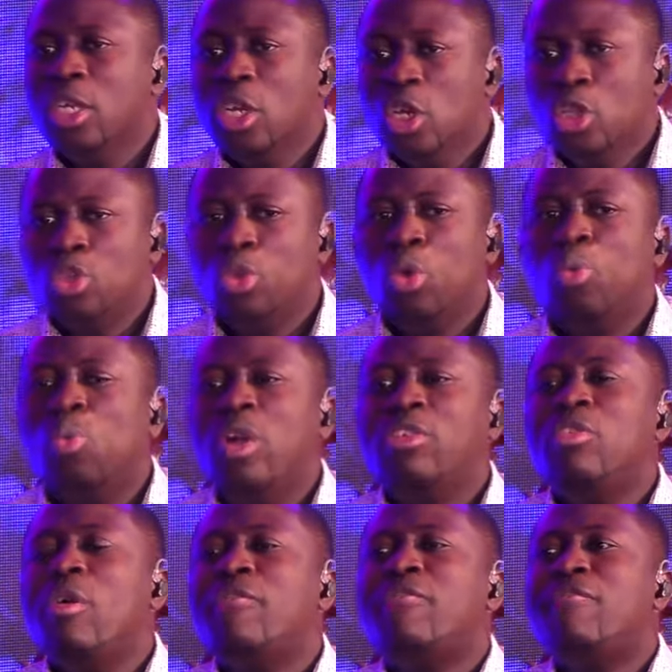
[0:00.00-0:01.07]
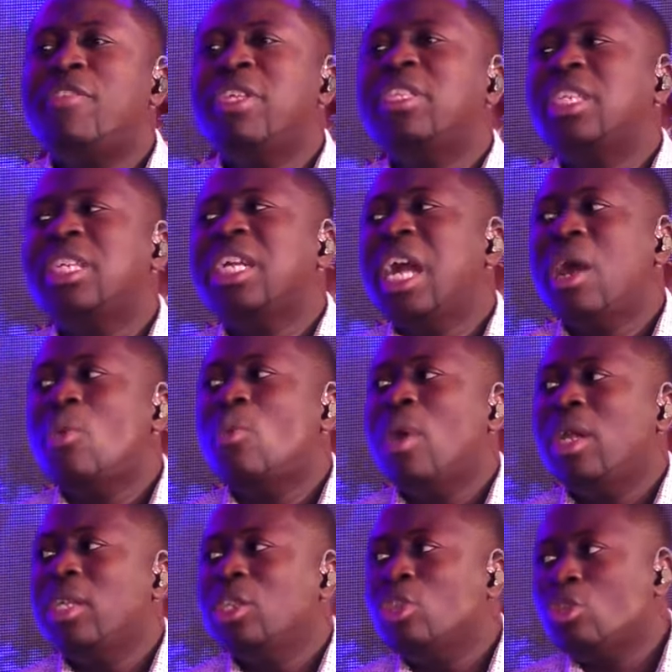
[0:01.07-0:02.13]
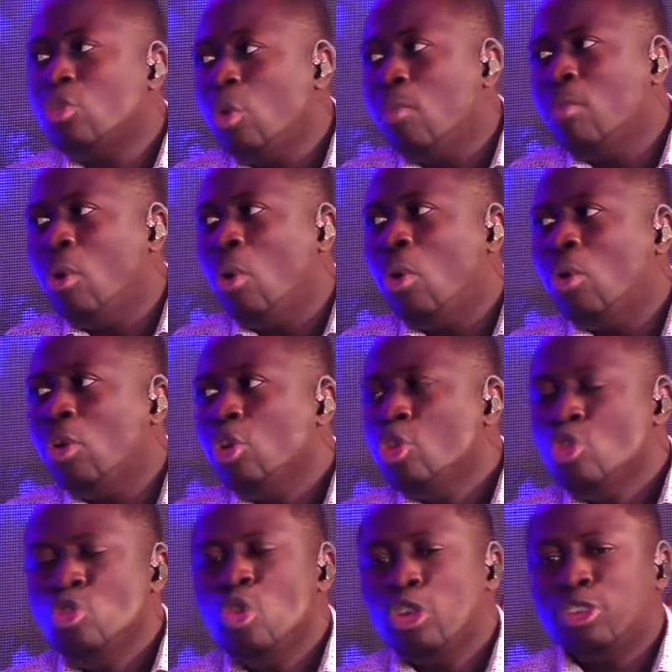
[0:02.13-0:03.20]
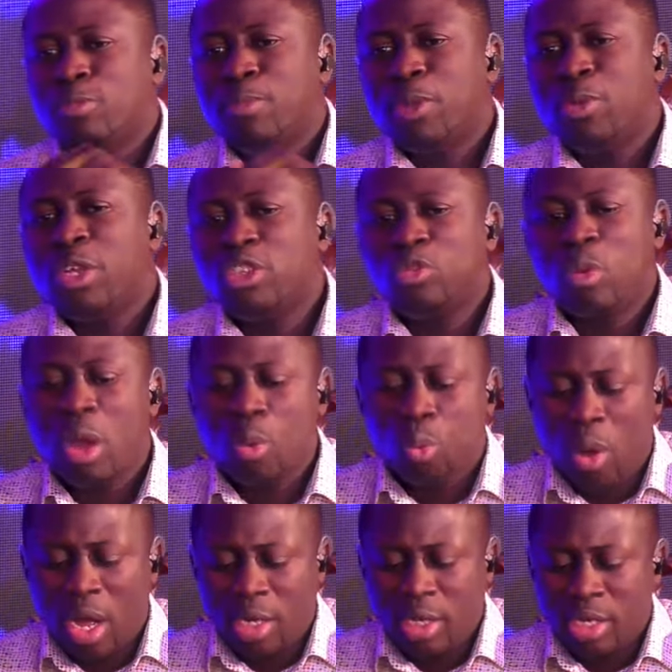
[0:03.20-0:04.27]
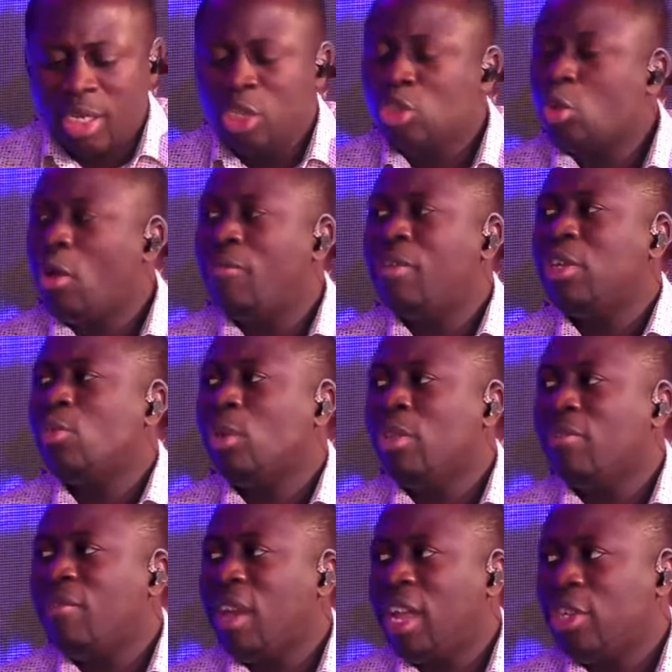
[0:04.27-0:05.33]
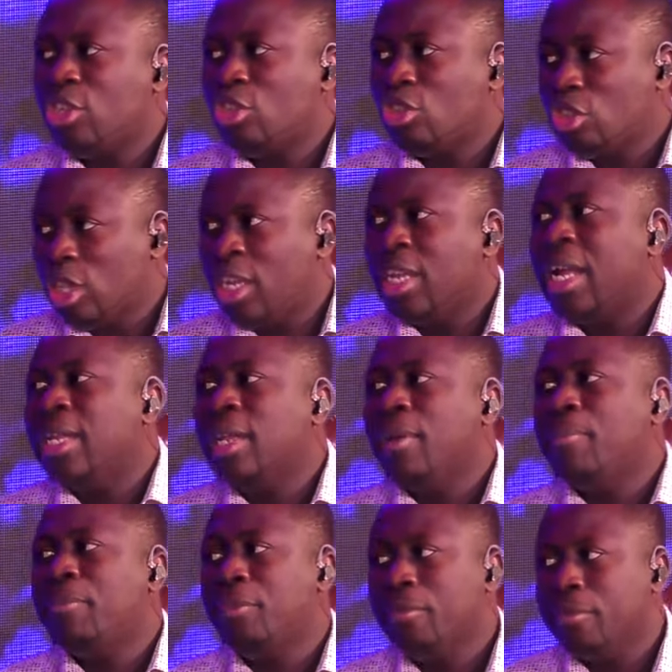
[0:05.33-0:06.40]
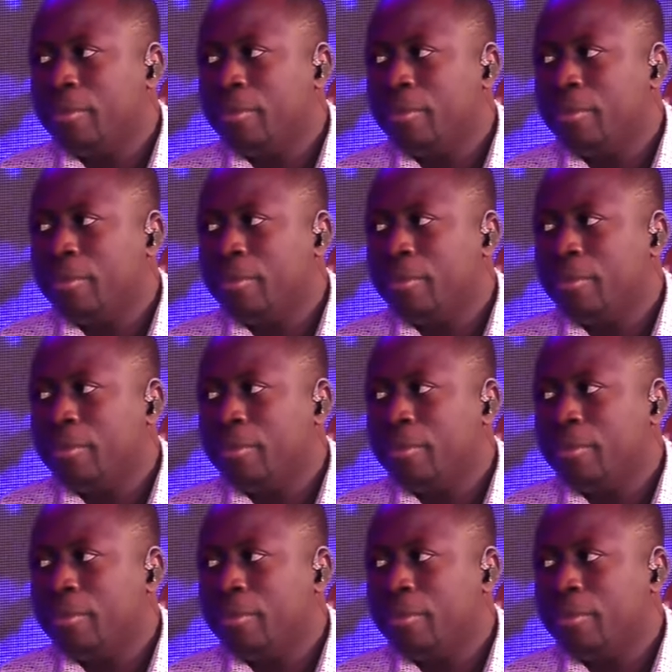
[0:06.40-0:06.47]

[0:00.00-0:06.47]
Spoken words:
So when your physical one is no more, your spiritual one is covered with flesh. They can help you.